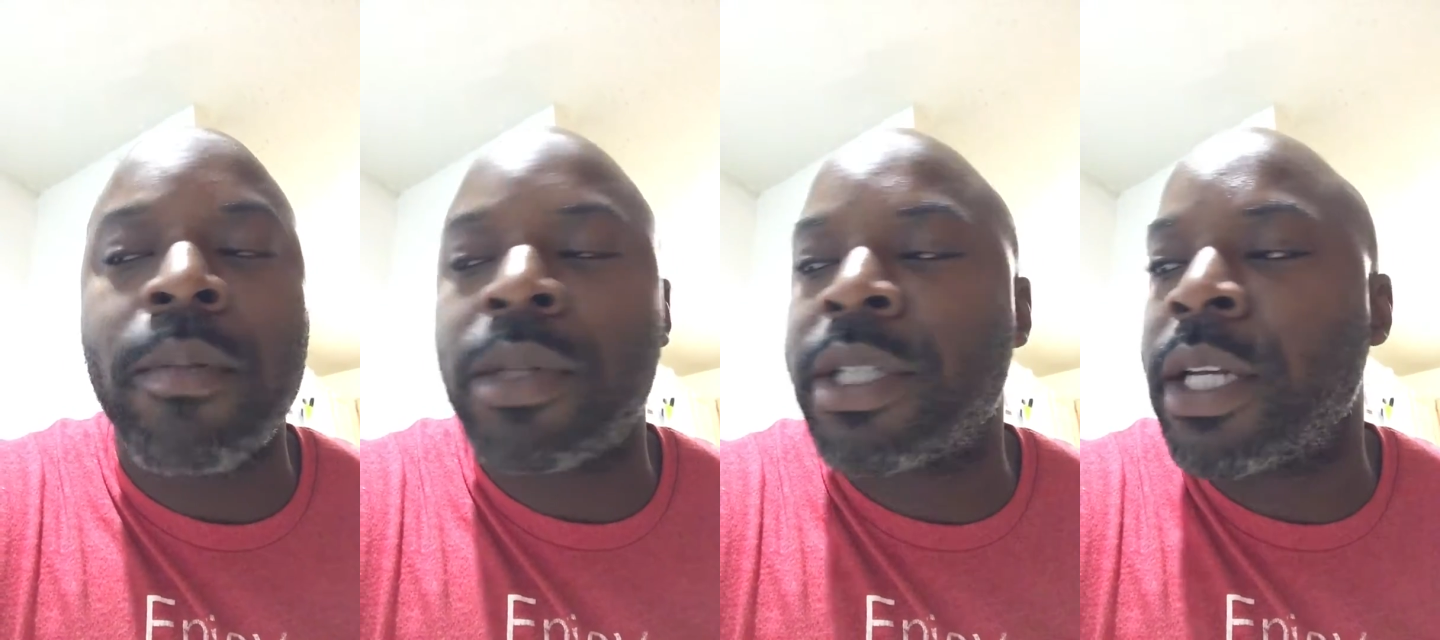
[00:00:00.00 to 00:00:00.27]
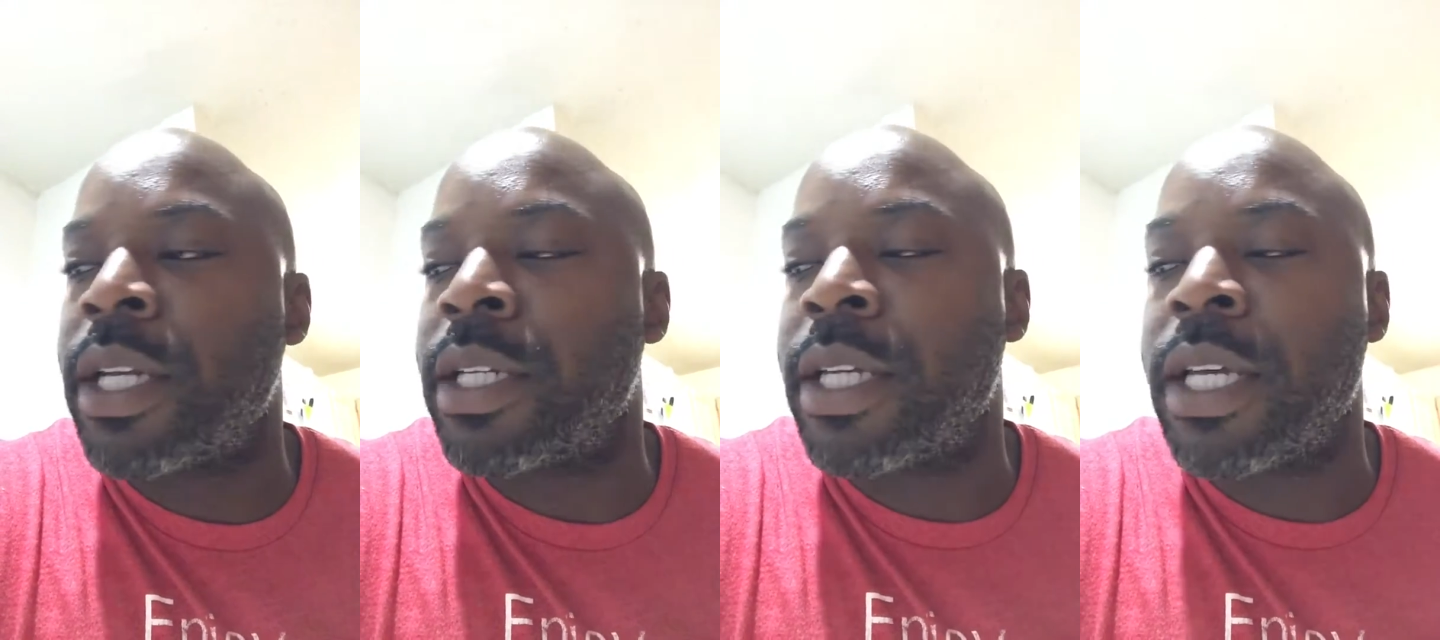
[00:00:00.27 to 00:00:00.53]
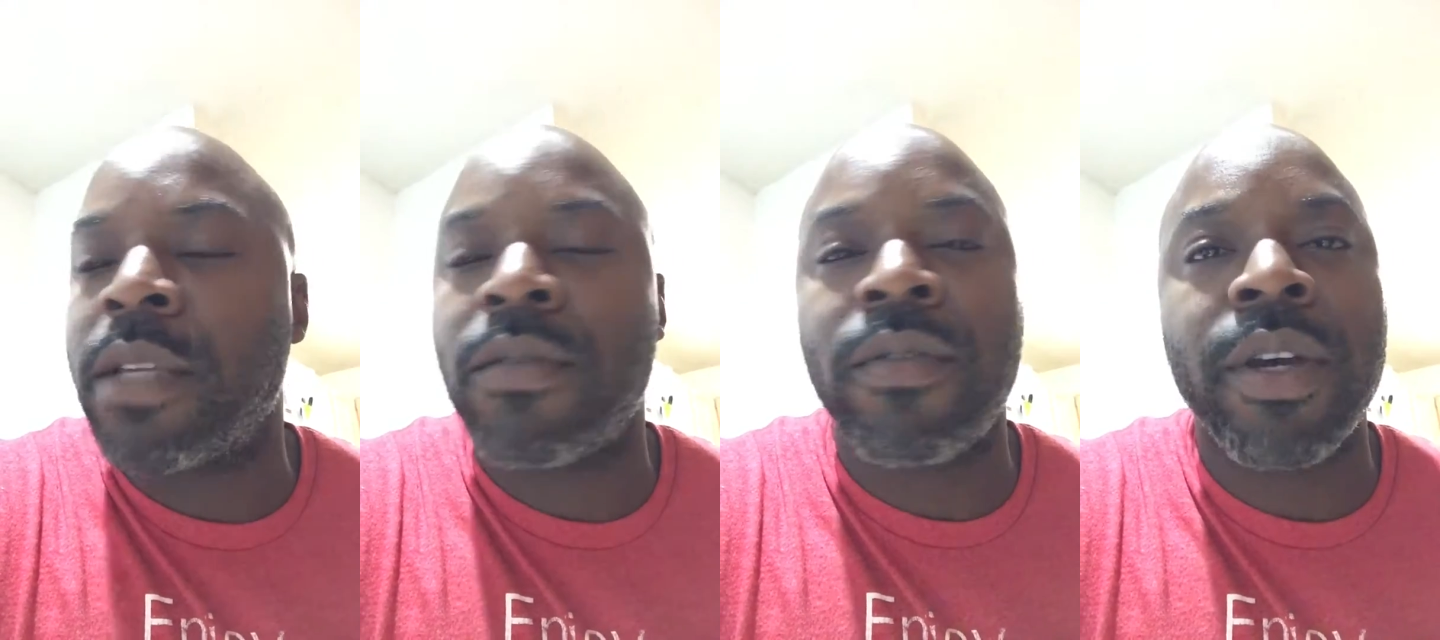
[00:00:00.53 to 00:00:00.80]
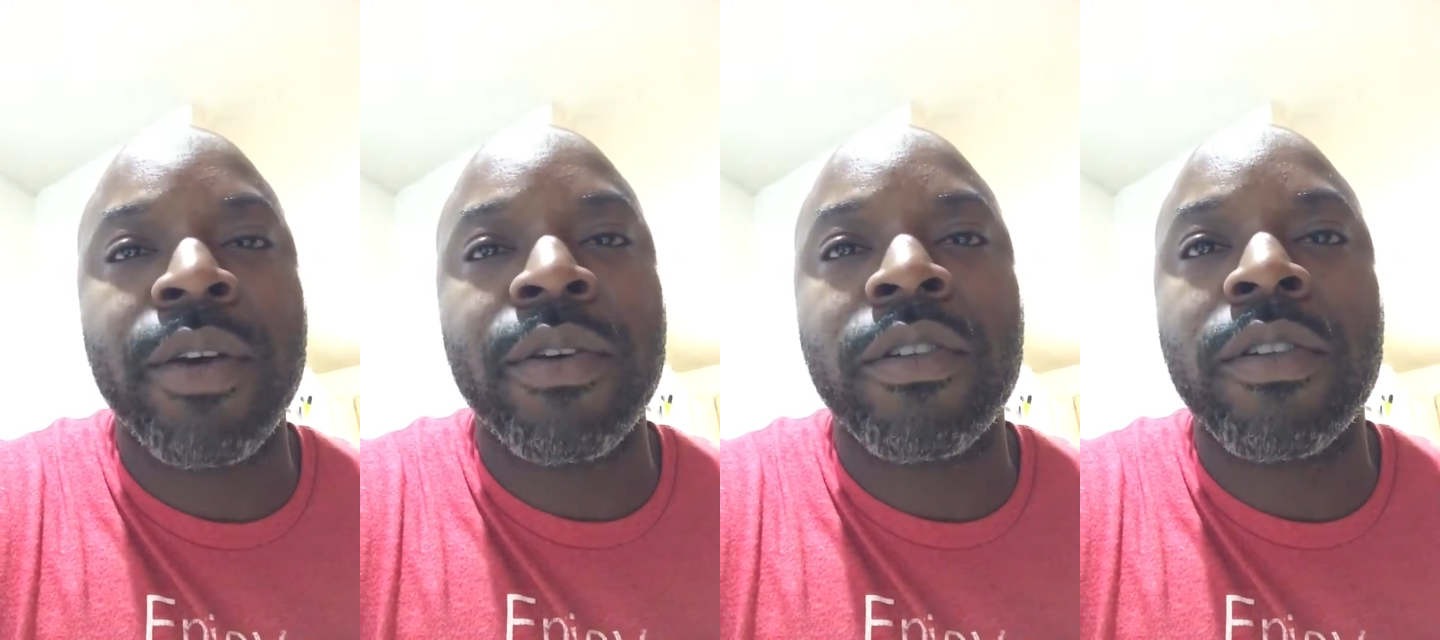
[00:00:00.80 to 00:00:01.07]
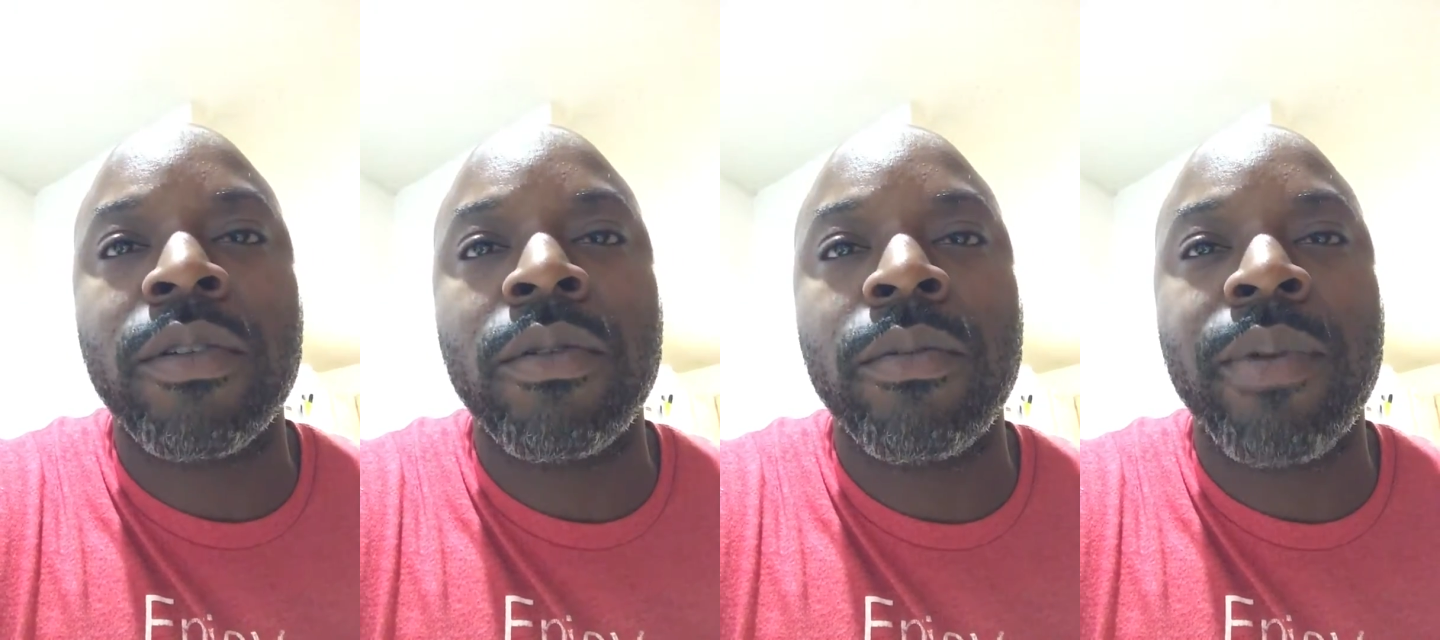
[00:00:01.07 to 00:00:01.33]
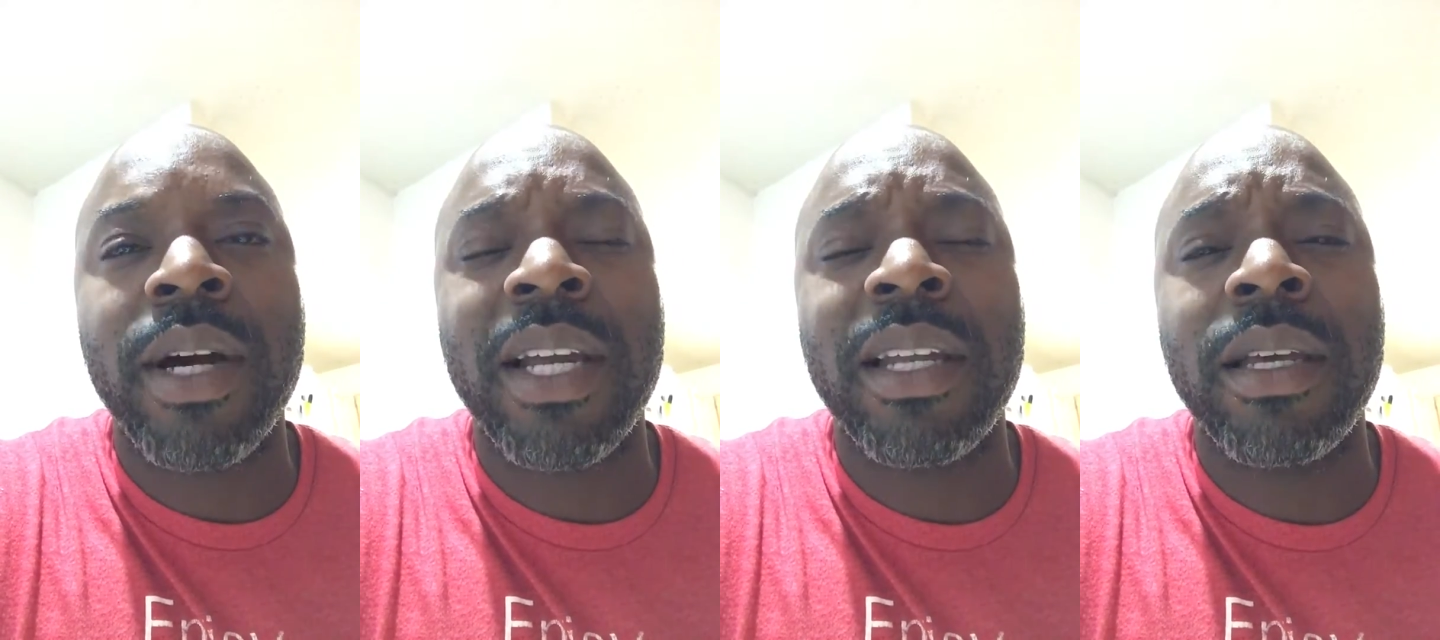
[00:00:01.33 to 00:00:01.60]
I'm going to take the test very
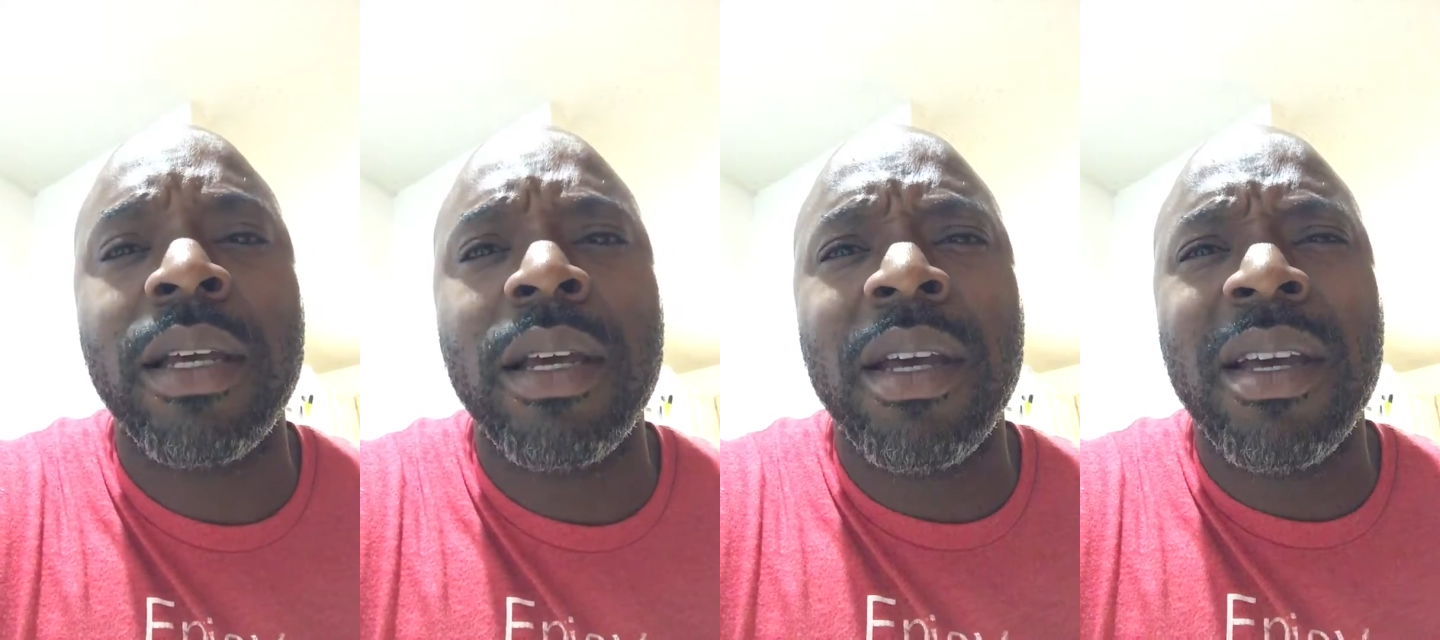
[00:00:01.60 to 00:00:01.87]
soon, probably